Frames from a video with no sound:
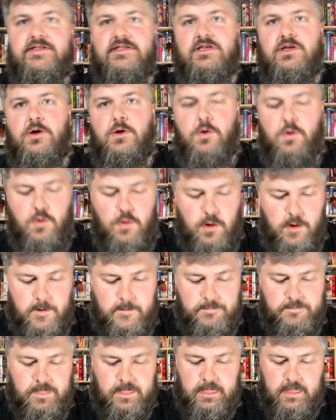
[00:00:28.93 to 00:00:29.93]
So
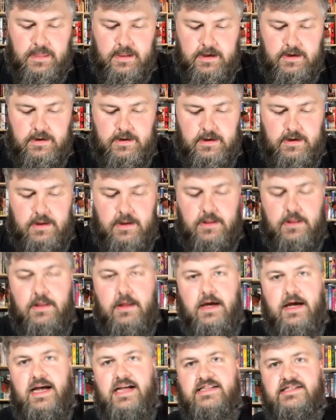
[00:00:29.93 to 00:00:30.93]

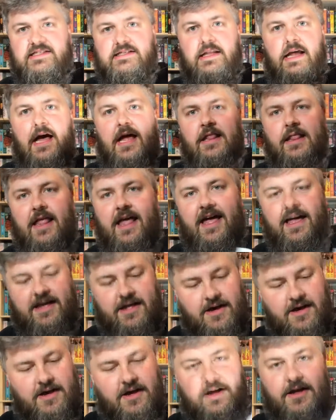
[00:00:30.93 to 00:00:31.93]
it's not like
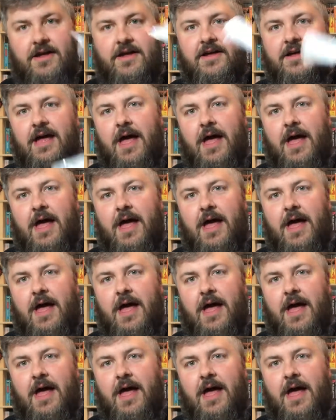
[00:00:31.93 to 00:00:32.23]
a, uh,